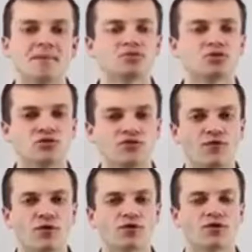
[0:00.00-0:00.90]
be able to
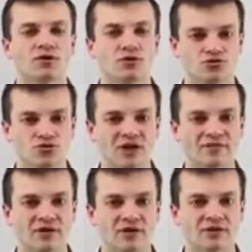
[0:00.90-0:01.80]
convert your
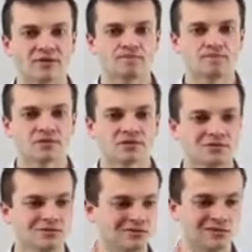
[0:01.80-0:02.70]
traffic
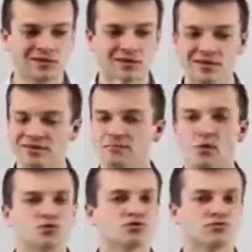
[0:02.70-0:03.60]
and
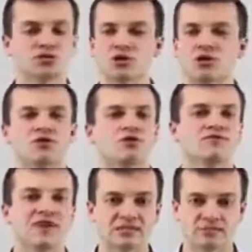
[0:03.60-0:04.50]
get the most return
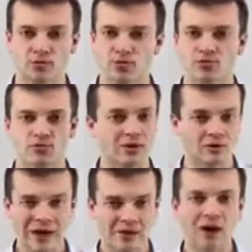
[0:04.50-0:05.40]
on your investment when
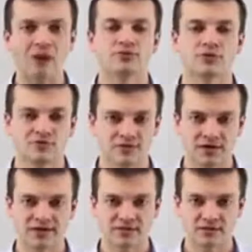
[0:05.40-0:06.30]
you're out there
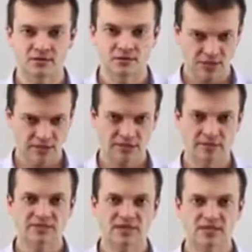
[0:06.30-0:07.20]
advertising.
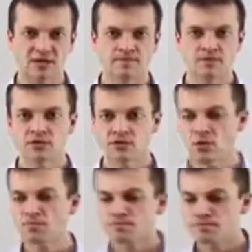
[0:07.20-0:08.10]
Okay, does that make sense?
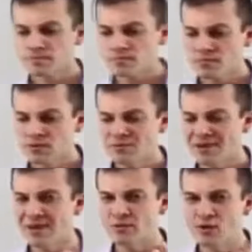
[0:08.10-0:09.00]
So,
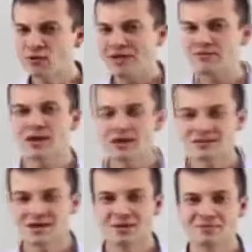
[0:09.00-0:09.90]
but again, we don't have
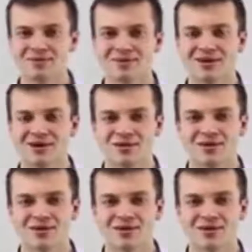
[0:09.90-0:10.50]
a lot of time,